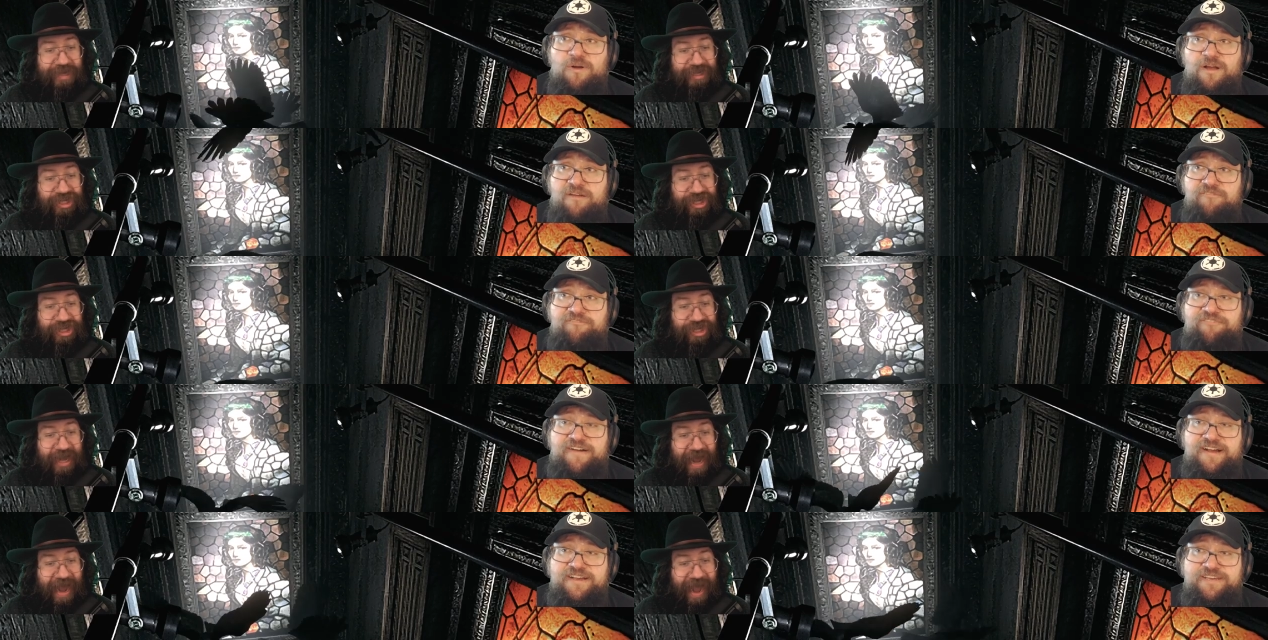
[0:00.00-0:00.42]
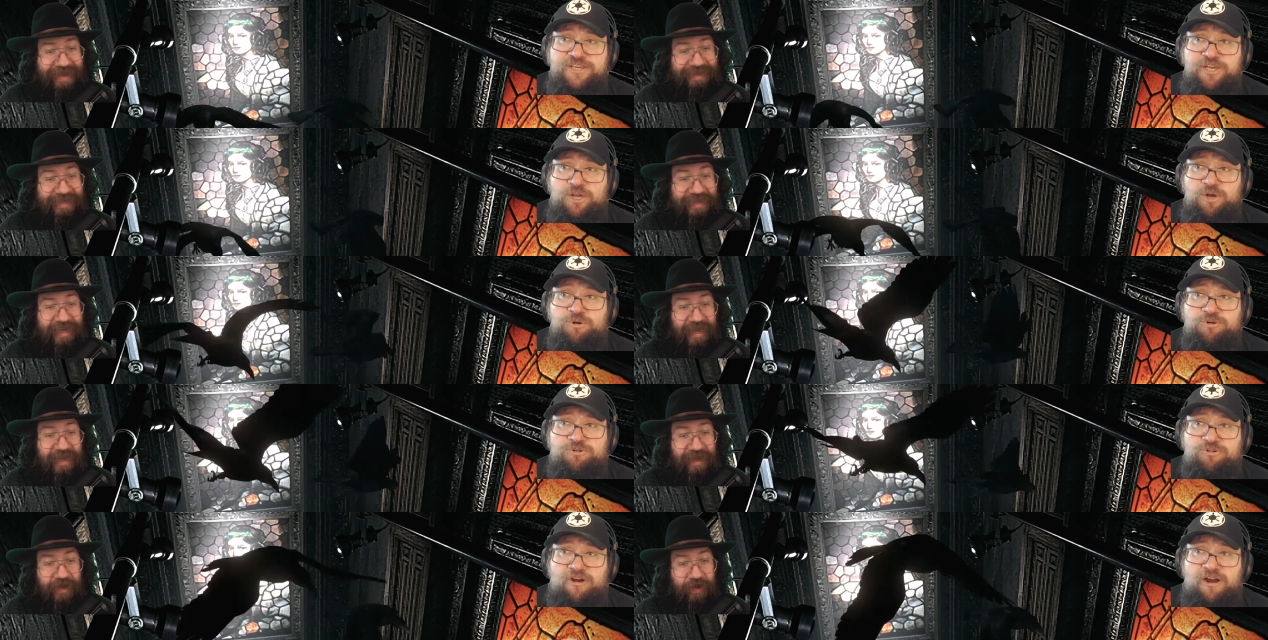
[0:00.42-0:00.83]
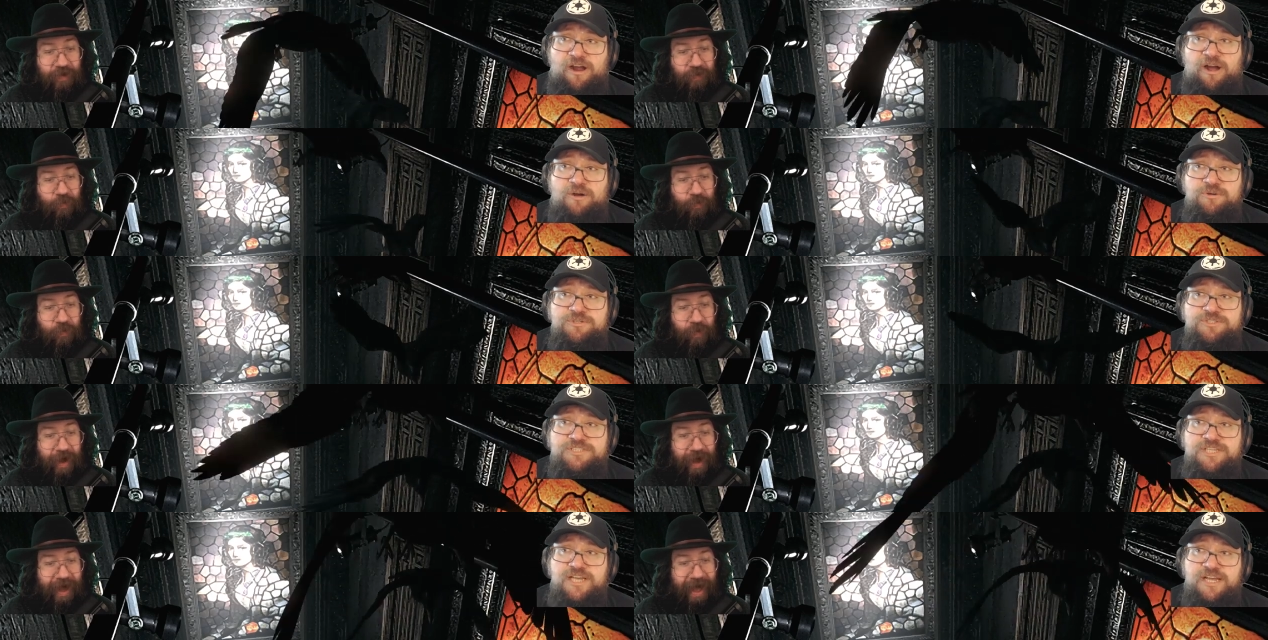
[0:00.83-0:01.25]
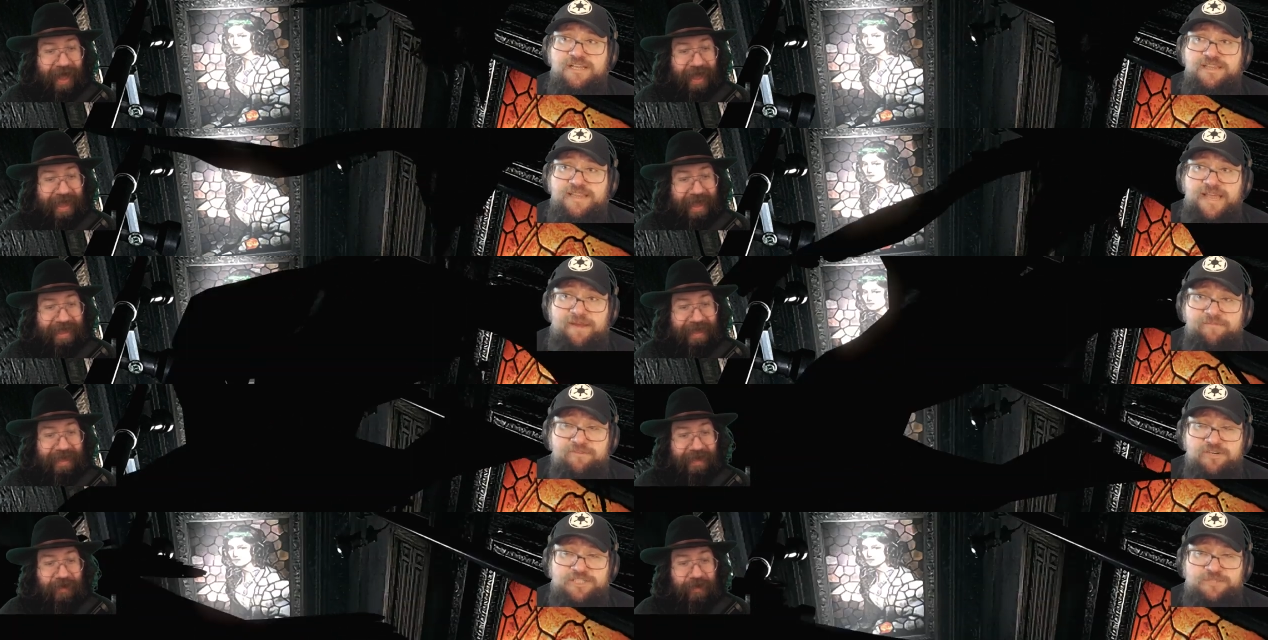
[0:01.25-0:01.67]
Speaker 1: Fuck you, Crows!
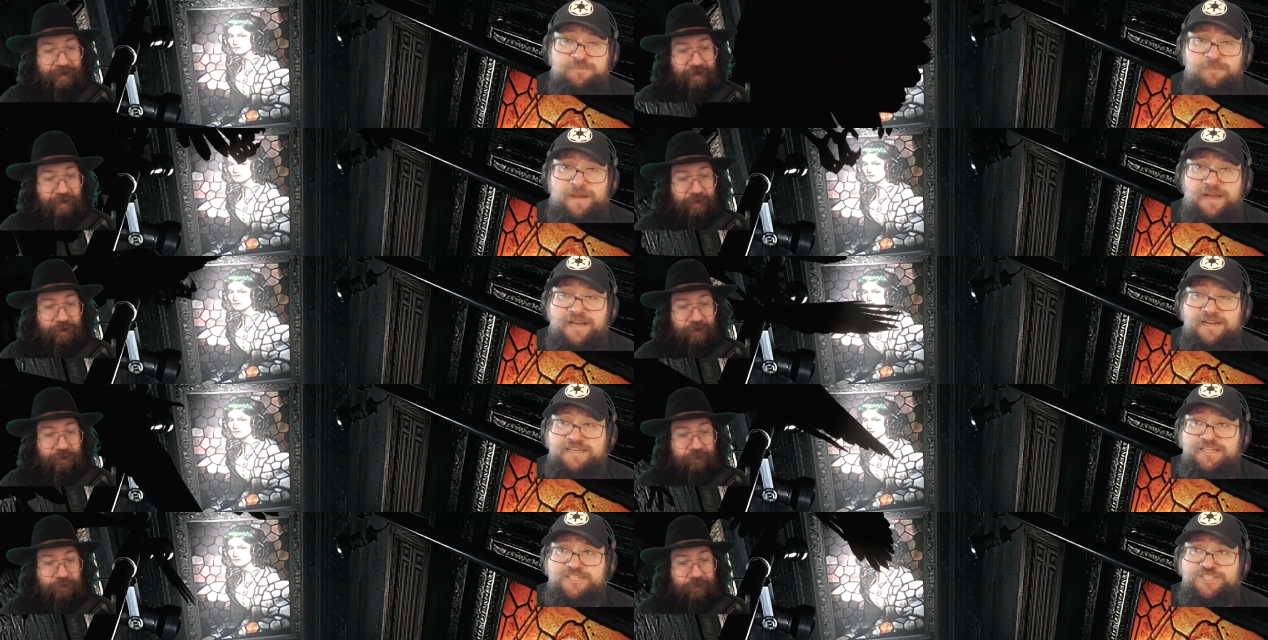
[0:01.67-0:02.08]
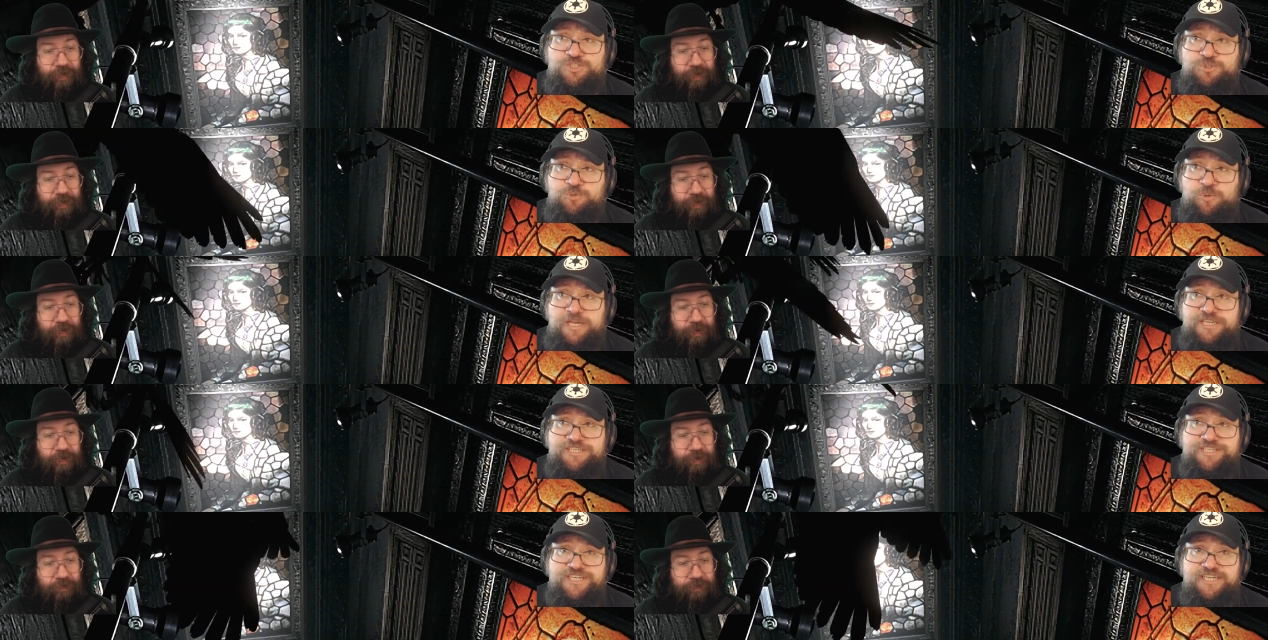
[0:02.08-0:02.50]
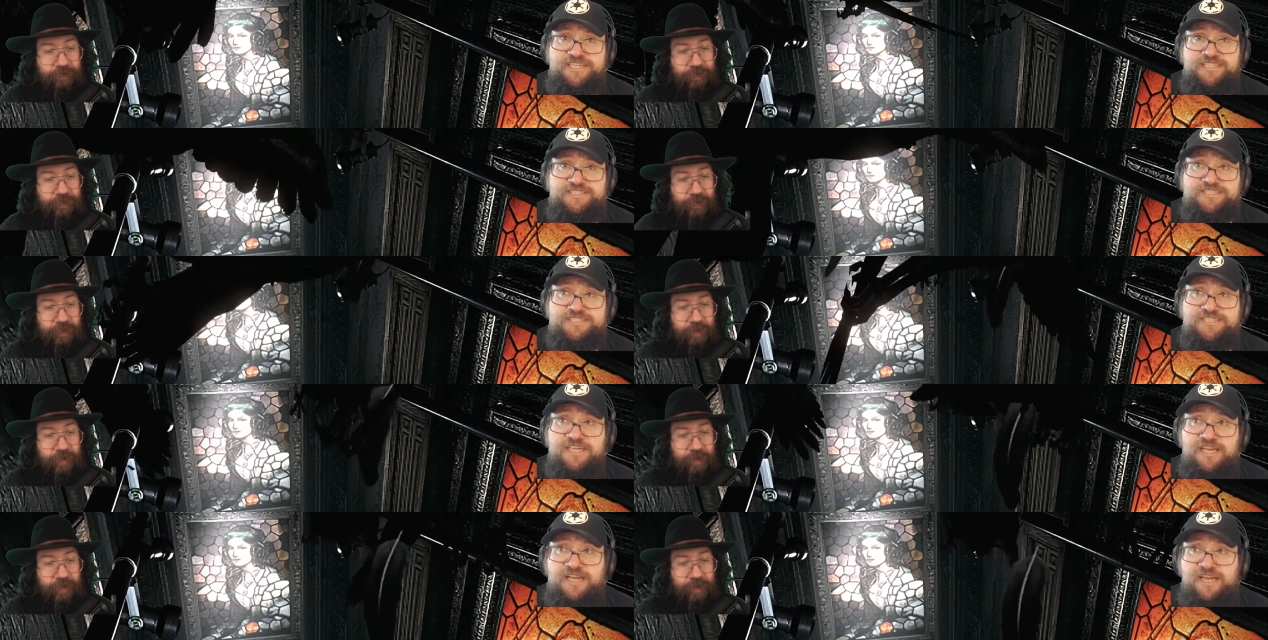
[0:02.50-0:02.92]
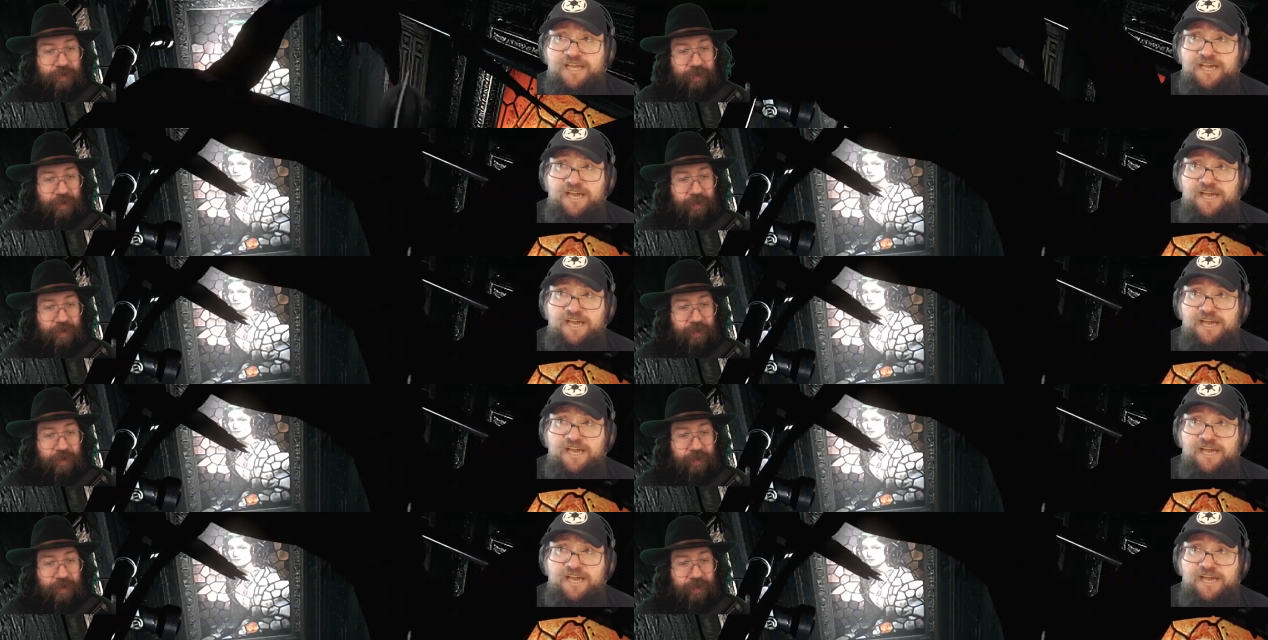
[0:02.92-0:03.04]
Why? They respond to switches?